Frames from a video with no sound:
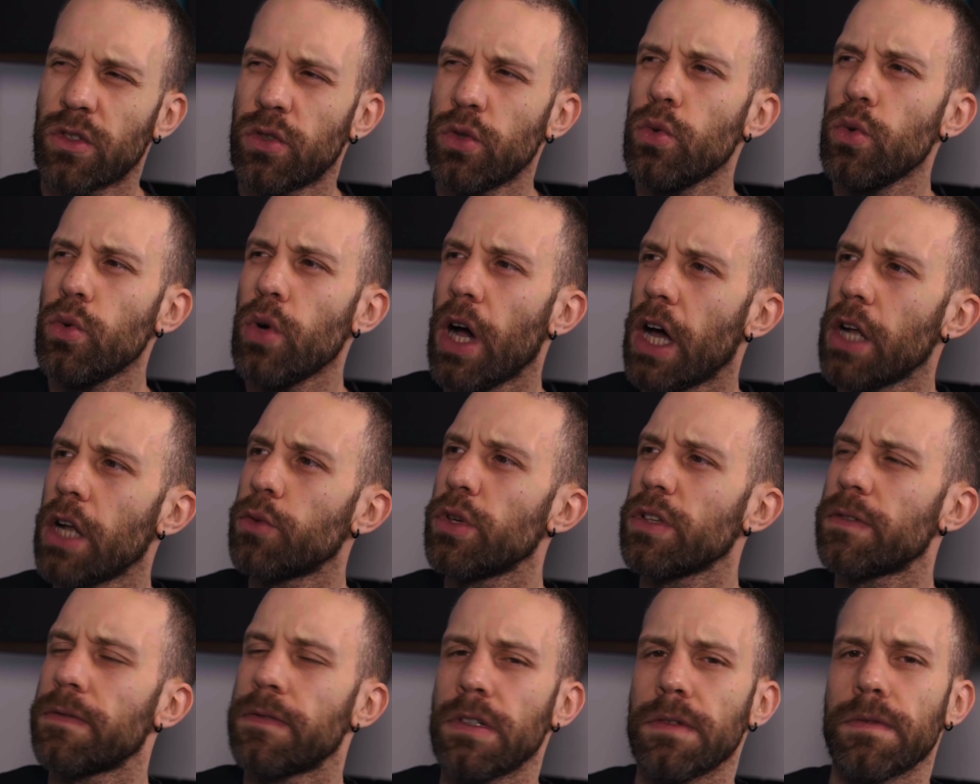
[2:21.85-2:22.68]

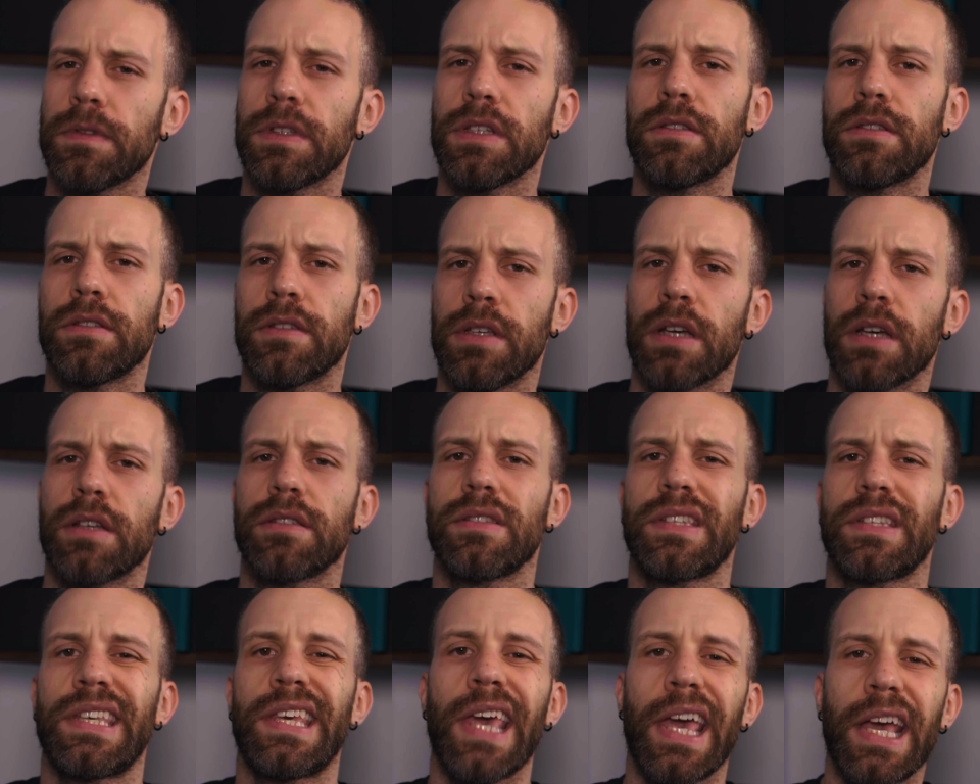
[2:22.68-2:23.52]

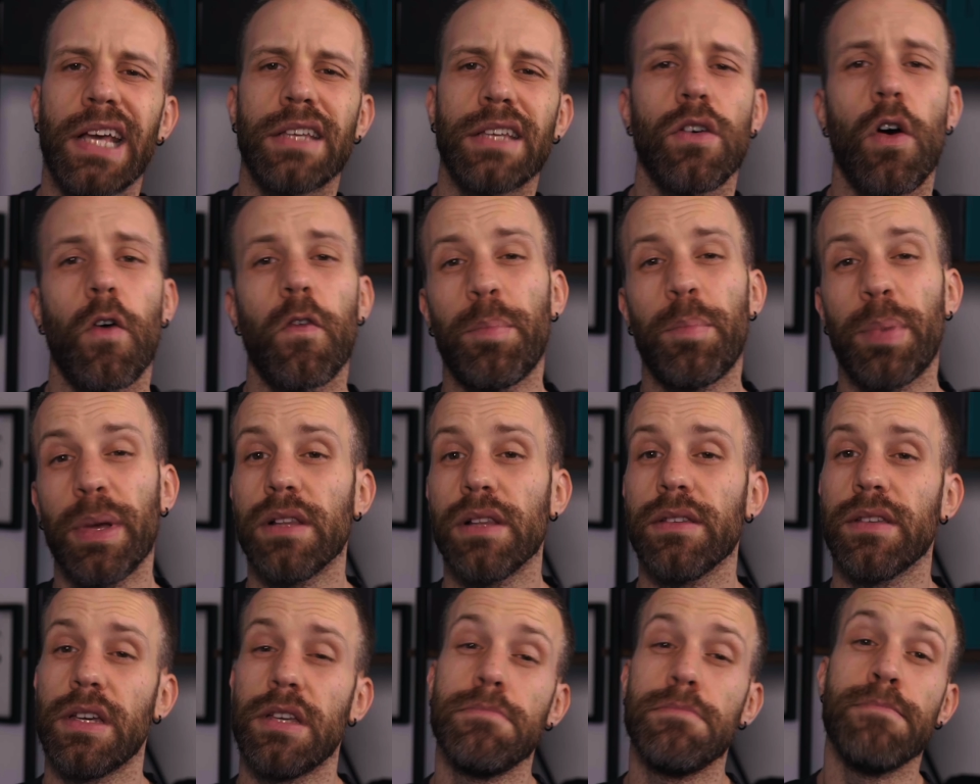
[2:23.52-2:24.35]
256 gigs of
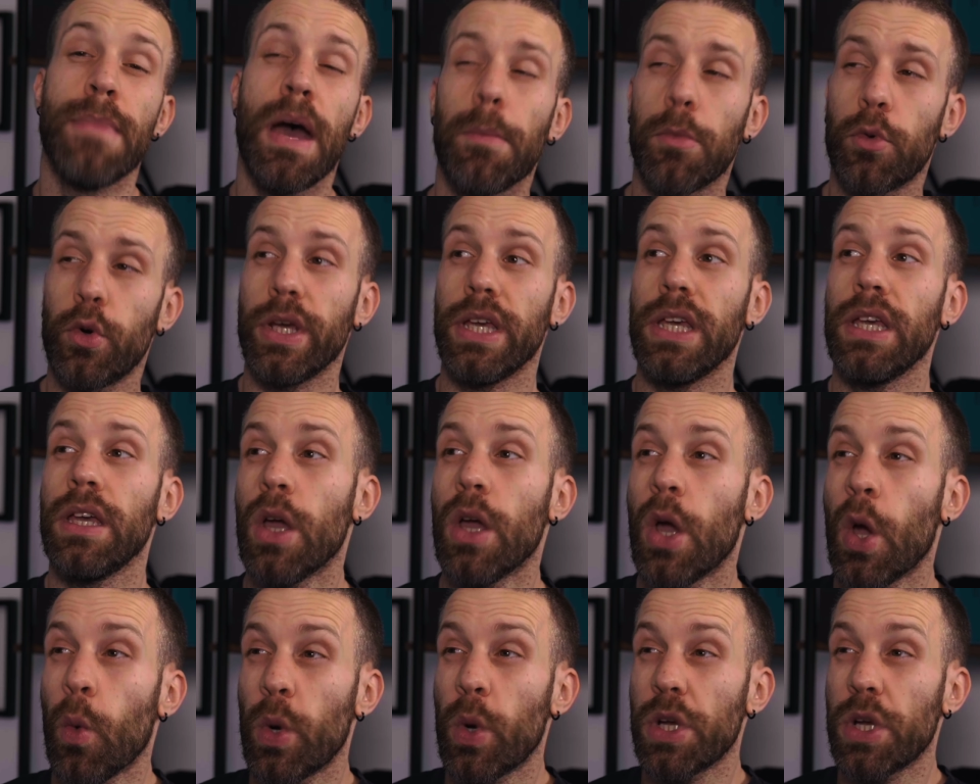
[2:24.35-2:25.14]
built-in memory,